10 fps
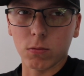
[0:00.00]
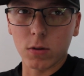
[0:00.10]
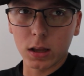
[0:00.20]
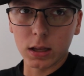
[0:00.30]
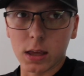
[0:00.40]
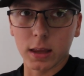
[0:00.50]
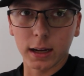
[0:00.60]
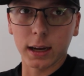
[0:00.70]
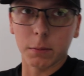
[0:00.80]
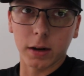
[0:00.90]
really
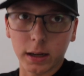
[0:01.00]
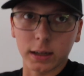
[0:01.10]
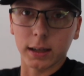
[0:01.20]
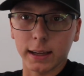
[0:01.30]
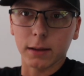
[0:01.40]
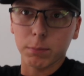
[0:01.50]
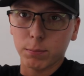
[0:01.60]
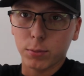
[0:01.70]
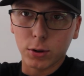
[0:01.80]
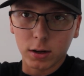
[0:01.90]
think I'm ready to
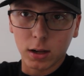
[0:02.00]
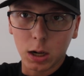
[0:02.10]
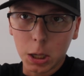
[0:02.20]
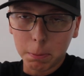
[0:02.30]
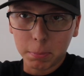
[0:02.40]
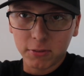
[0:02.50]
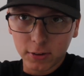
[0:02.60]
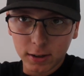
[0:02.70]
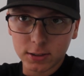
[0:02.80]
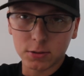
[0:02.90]
get put up
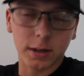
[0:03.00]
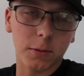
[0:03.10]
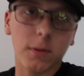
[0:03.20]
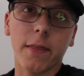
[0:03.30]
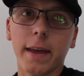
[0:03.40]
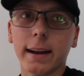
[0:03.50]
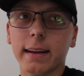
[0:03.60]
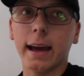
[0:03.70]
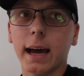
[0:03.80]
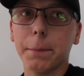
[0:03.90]
front, so I don't want
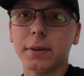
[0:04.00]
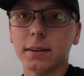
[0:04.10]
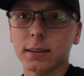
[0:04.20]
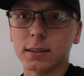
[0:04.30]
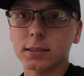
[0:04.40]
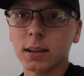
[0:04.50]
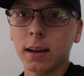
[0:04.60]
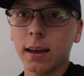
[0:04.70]
that to happen, because